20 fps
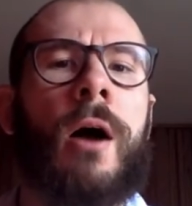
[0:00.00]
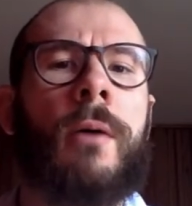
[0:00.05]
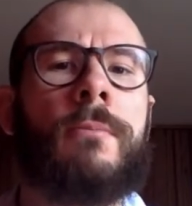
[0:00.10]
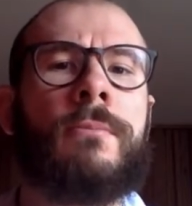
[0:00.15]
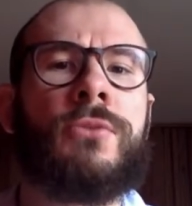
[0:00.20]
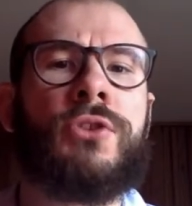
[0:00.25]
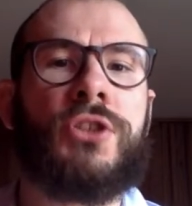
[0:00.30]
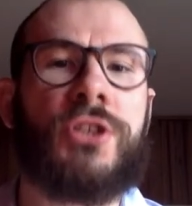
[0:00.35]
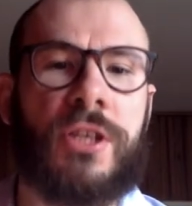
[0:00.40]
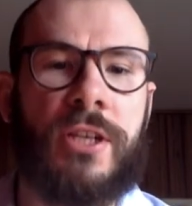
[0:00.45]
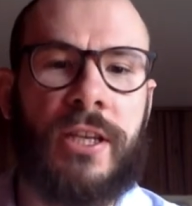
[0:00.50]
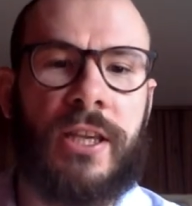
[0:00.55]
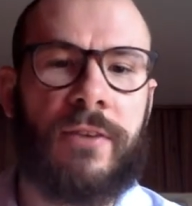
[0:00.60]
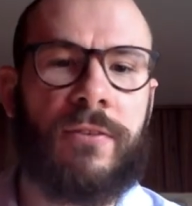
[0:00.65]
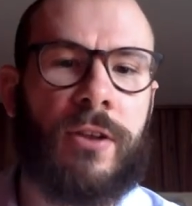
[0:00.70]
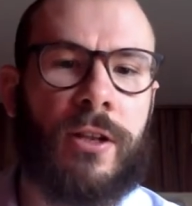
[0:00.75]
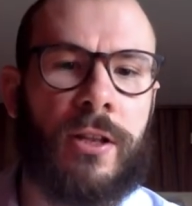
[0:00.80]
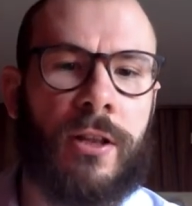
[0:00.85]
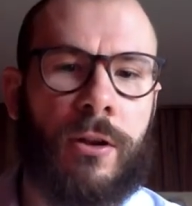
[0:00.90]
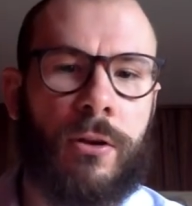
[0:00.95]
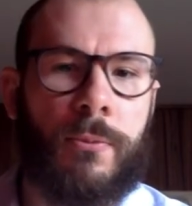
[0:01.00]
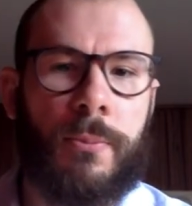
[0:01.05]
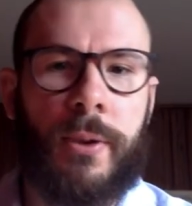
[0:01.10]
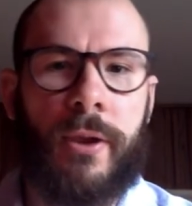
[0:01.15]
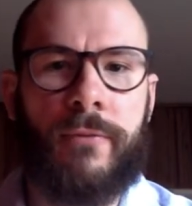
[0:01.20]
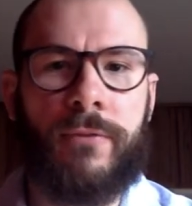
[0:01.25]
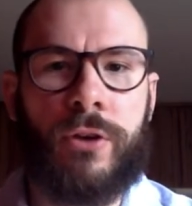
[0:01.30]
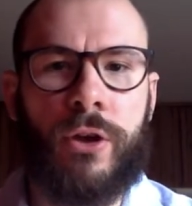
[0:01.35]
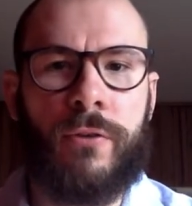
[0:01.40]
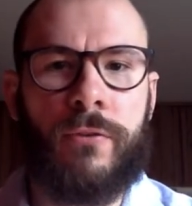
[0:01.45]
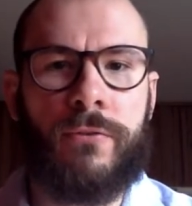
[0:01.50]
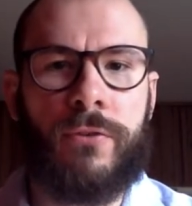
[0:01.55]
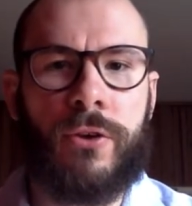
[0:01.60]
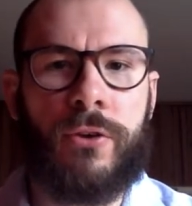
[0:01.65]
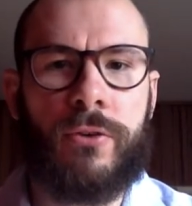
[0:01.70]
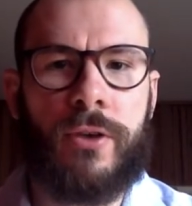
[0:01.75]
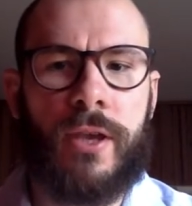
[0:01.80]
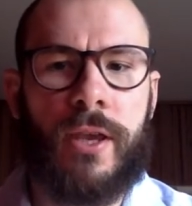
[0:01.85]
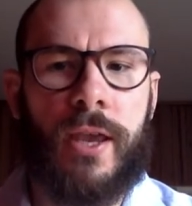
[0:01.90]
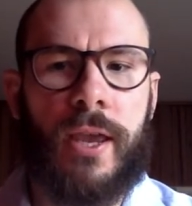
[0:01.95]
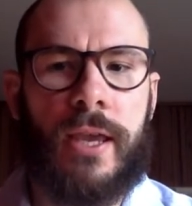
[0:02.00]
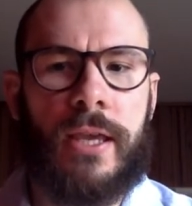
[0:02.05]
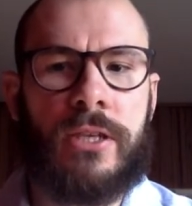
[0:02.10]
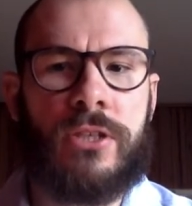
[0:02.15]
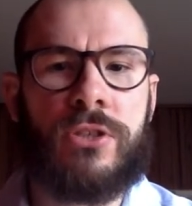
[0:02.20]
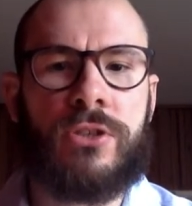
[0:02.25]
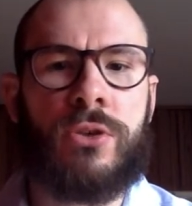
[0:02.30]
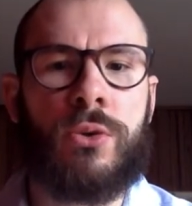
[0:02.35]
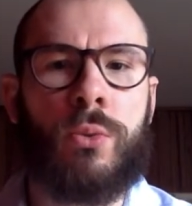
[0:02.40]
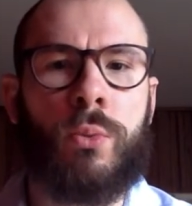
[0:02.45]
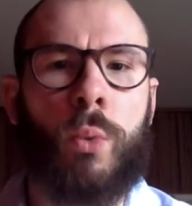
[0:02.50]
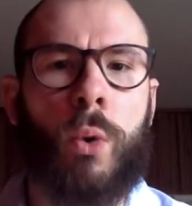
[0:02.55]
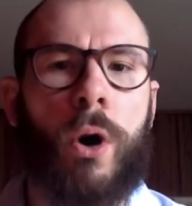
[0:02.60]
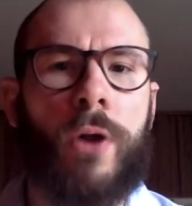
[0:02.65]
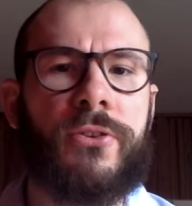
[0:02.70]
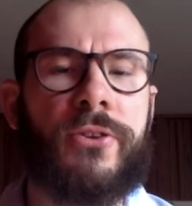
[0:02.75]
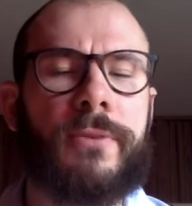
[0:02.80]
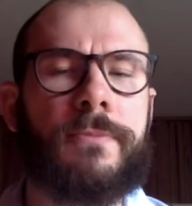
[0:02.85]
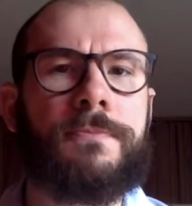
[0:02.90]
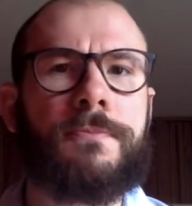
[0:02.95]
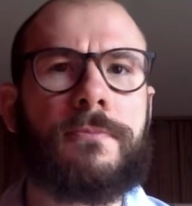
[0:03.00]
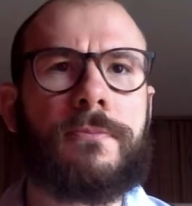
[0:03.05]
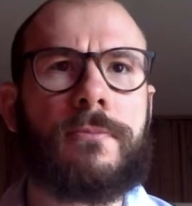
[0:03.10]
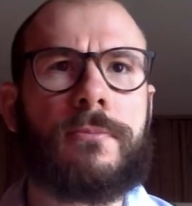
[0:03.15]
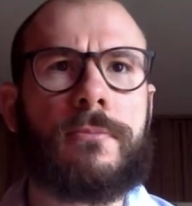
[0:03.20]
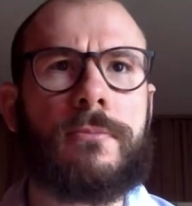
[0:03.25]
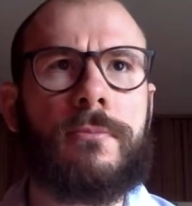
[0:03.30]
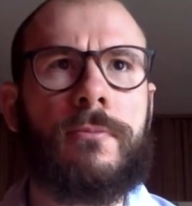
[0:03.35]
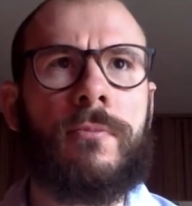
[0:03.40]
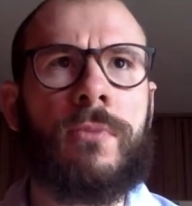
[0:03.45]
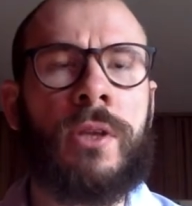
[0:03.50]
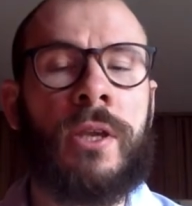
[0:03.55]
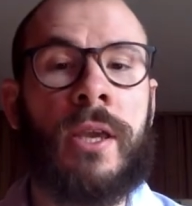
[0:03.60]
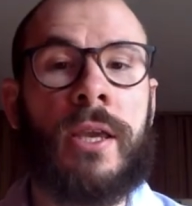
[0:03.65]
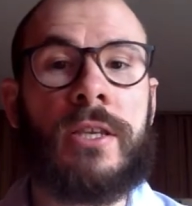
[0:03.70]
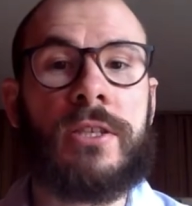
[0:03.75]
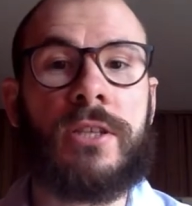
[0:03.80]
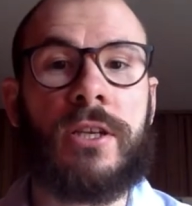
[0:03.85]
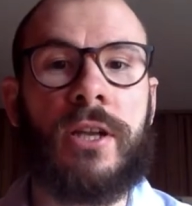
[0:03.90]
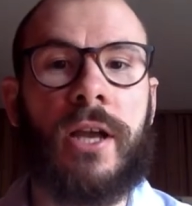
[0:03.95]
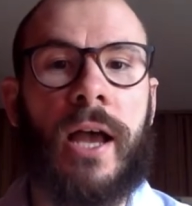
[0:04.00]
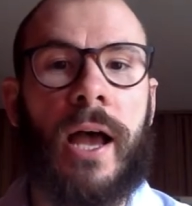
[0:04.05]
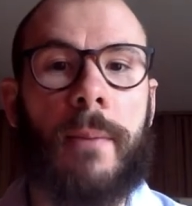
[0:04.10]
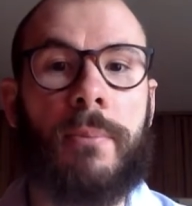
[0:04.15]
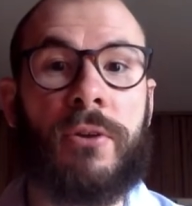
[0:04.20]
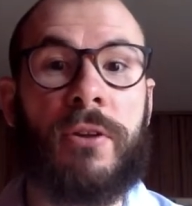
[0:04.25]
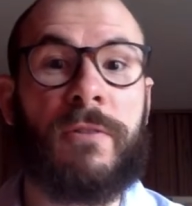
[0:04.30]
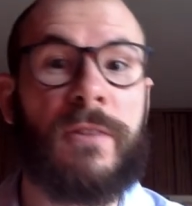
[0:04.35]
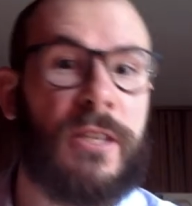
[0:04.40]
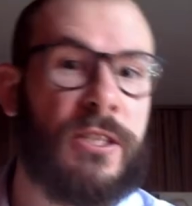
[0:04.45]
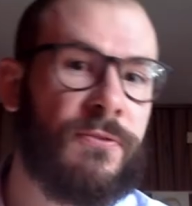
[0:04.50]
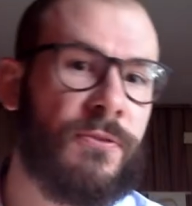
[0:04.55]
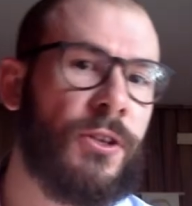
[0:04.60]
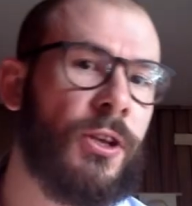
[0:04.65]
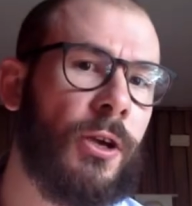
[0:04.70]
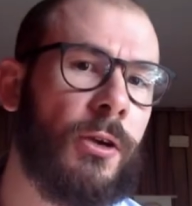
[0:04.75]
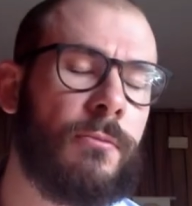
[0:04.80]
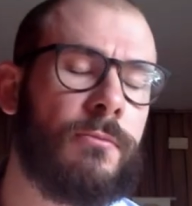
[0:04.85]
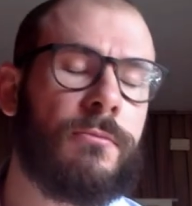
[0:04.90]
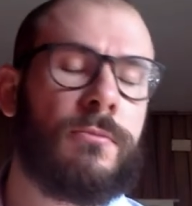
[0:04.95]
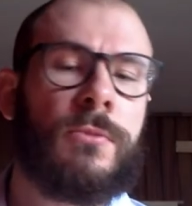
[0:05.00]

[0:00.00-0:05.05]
Just going to give you a little bit of an overview as to what is going to happen in this video.